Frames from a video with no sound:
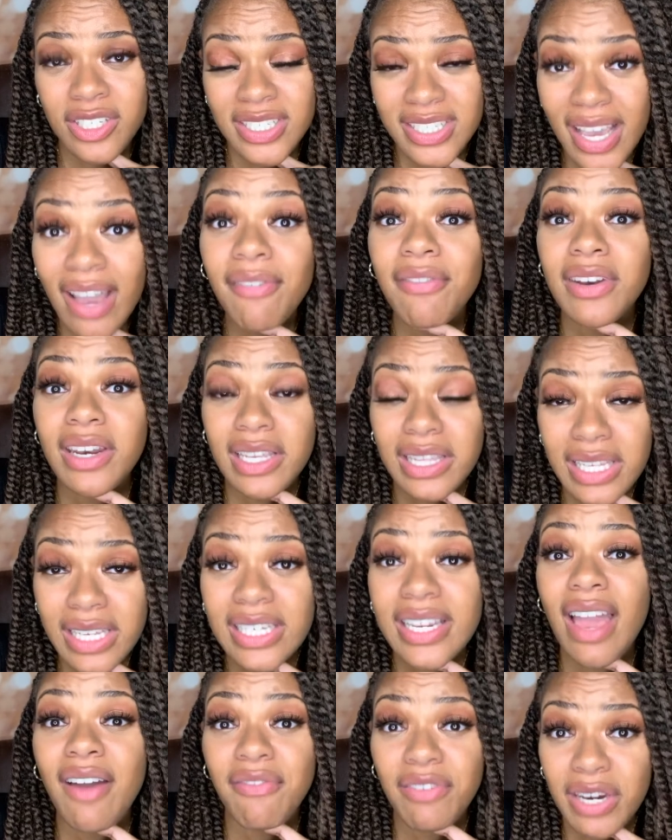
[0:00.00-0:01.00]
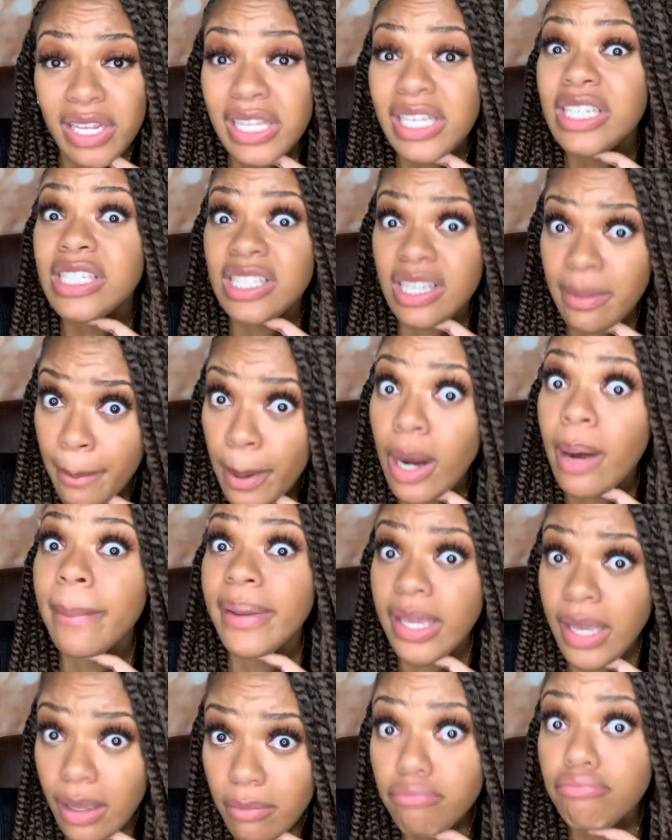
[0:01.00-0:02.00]
definitely, definitely
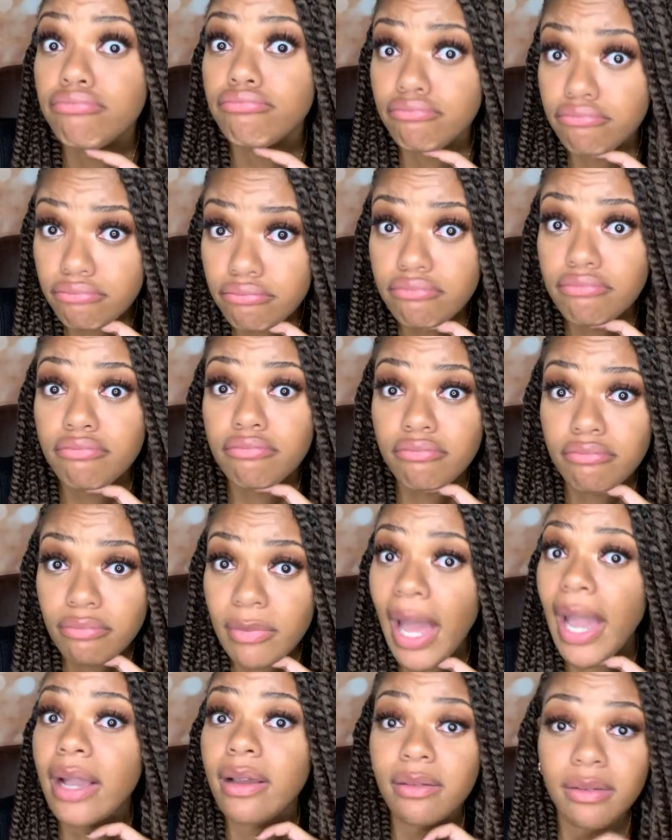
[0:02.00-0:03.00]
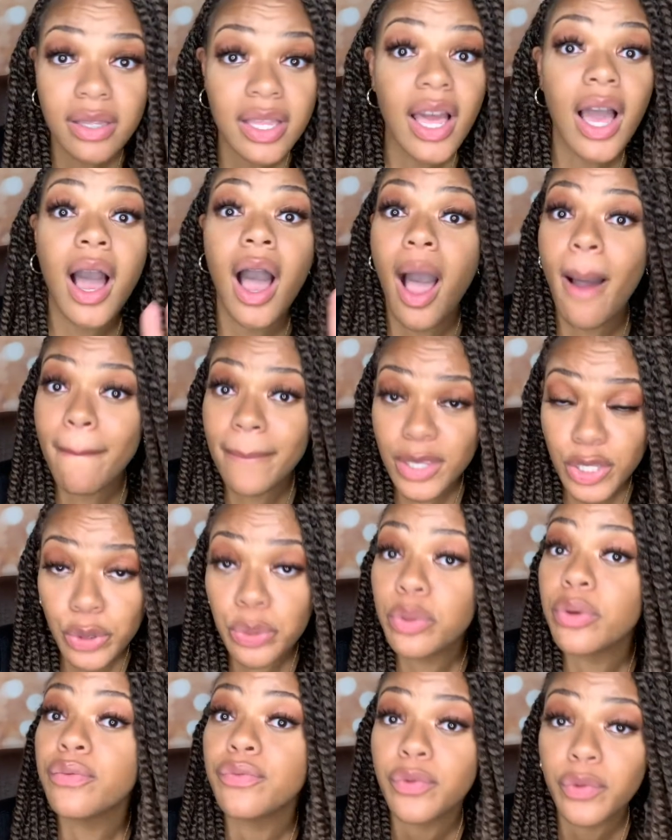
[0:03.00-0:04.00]
suburbia, like a
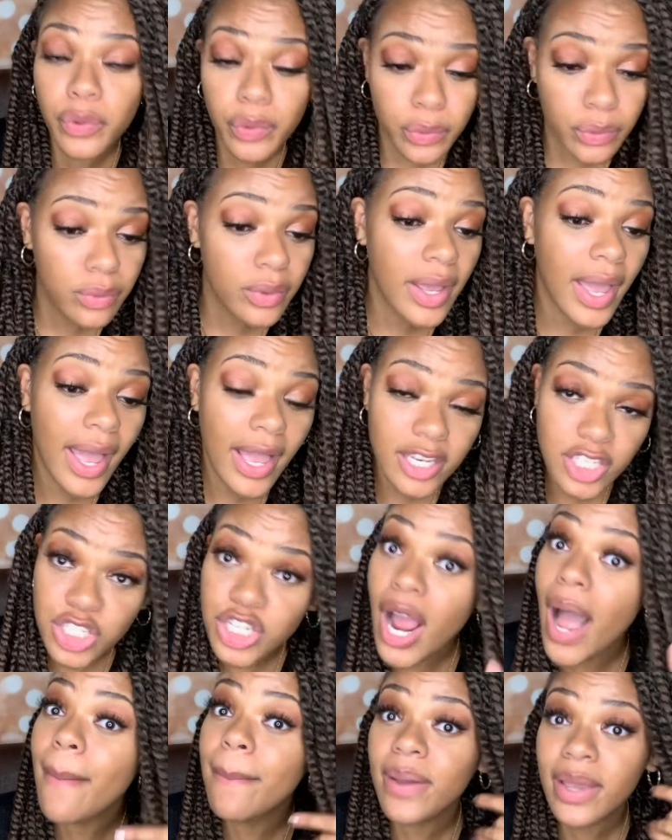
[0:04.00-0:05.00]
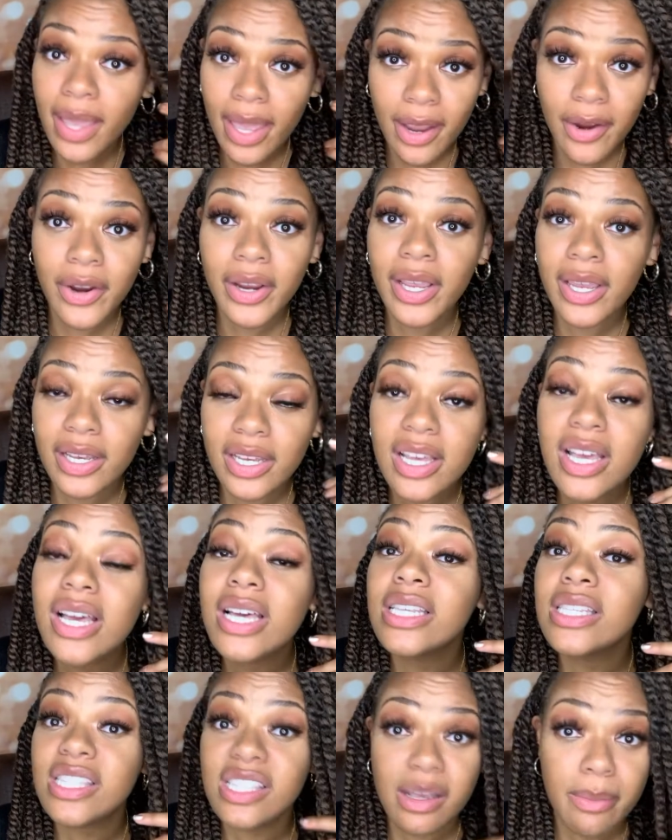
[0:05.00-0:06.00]
beautiful shopping area,
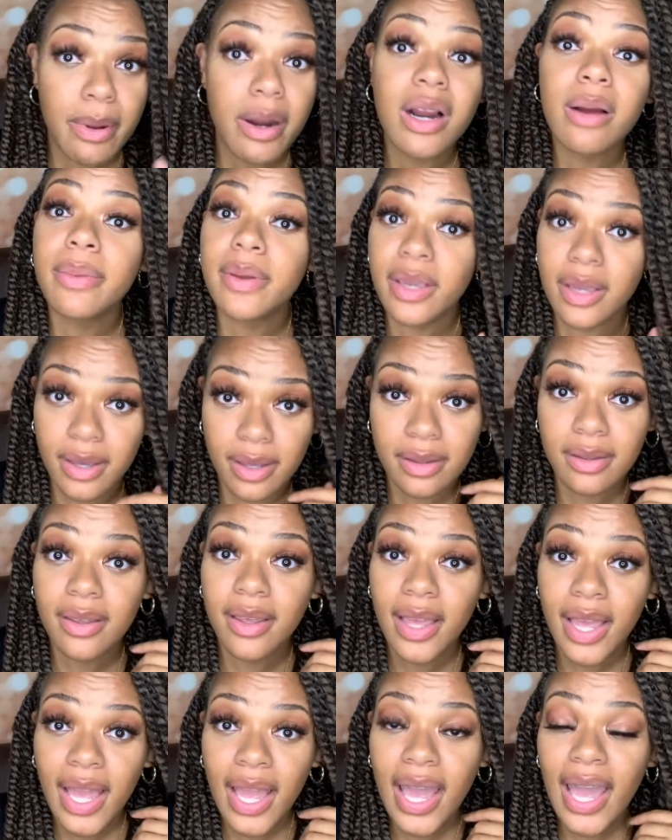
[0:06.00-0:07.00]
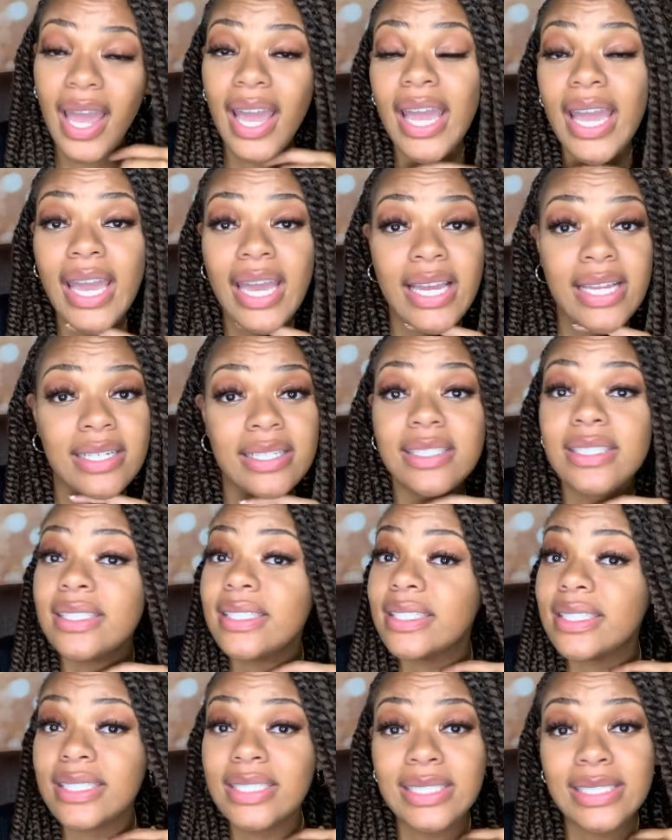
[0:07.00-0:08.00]
suburbia. And
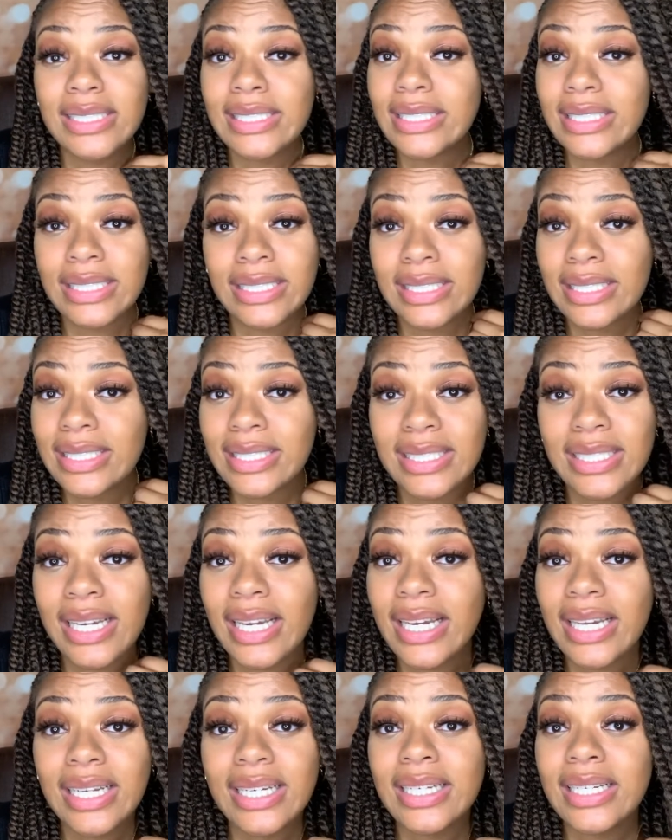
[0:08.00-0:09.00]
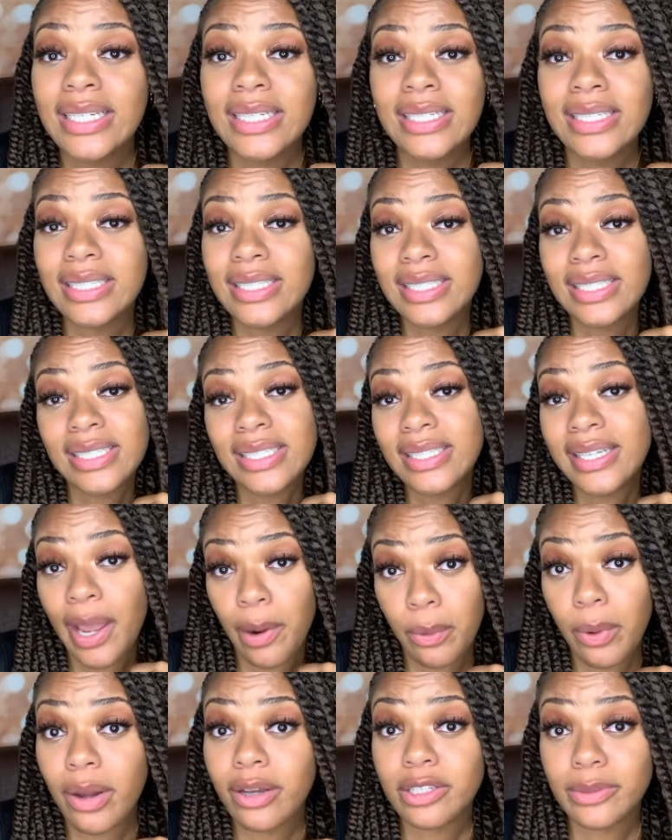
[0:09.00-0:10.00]
mm-mm, that,
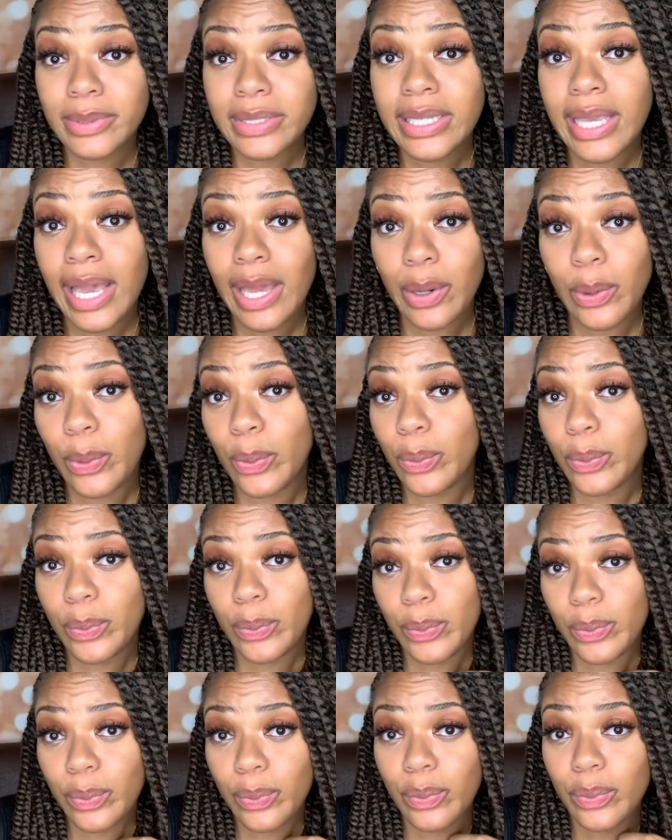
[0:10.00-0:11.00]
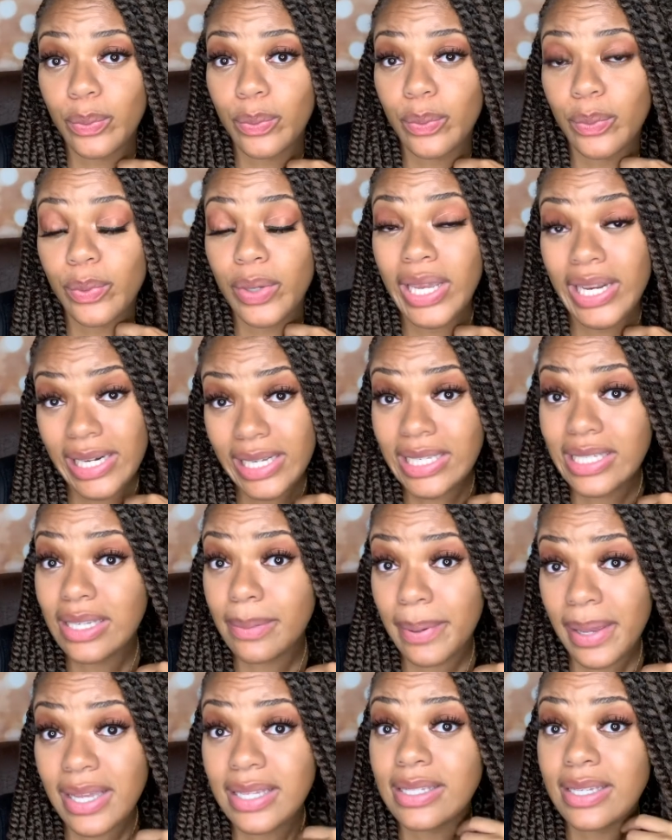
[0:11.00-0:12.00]
that Ross was ghetto. At least the
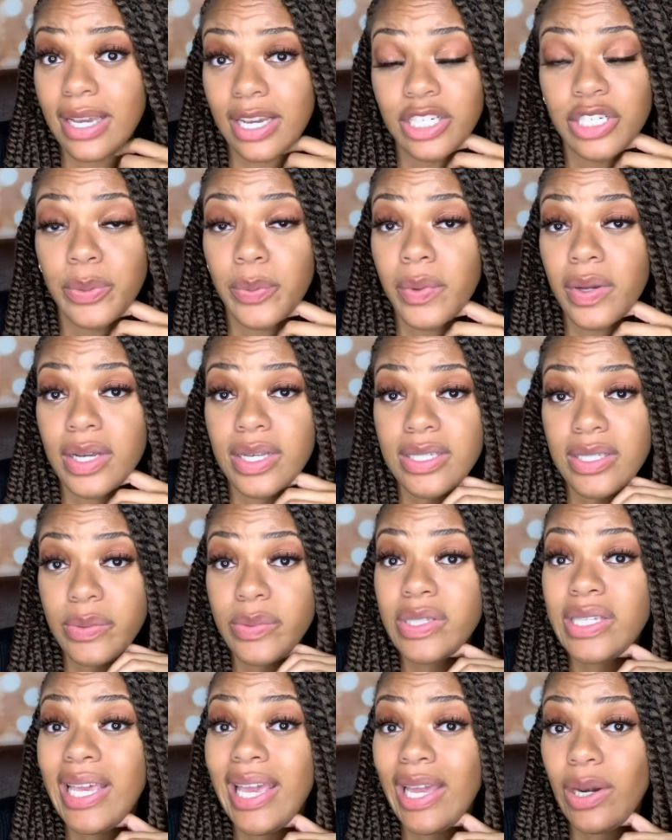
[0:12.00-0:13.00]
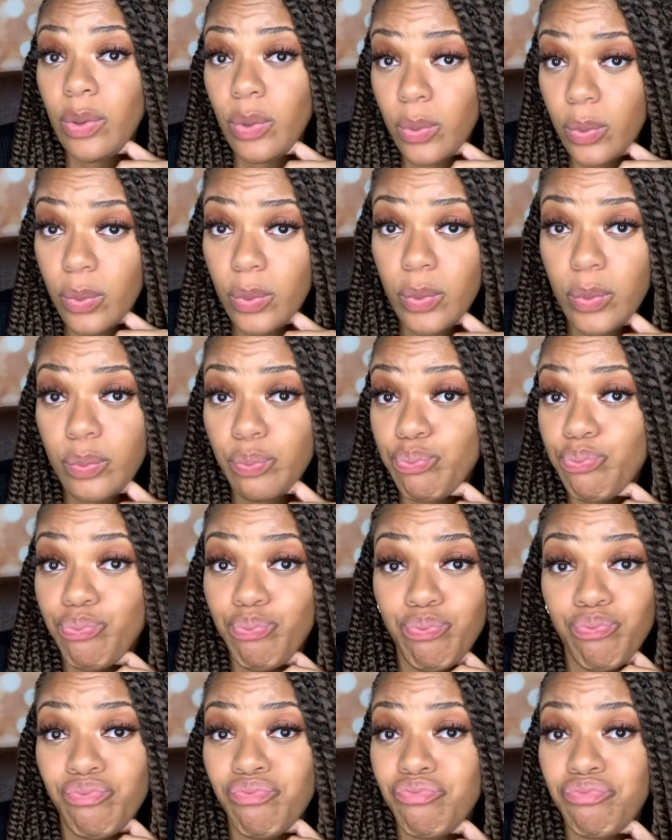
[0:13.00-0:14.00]
pet section was. It was ghetto.
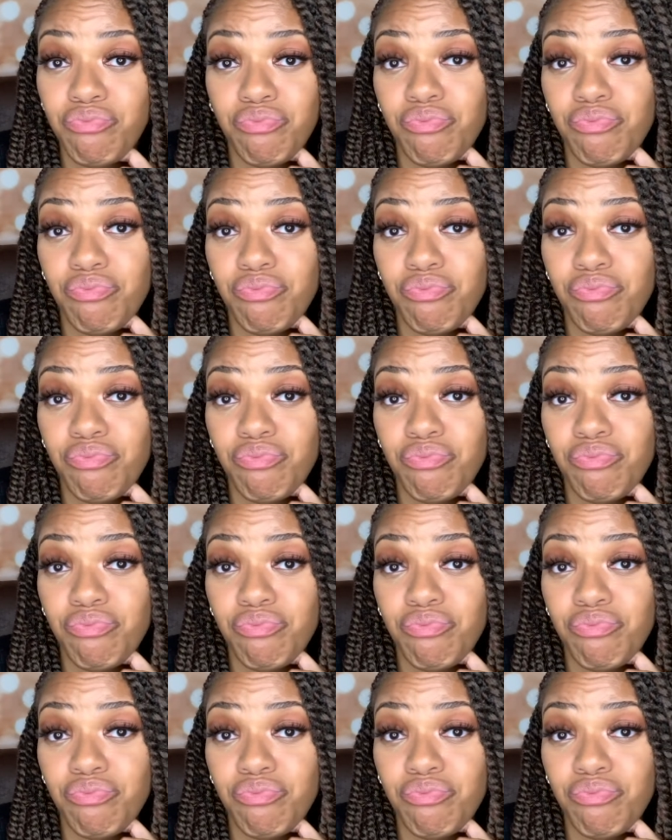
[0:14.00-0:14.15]
Mm-mm.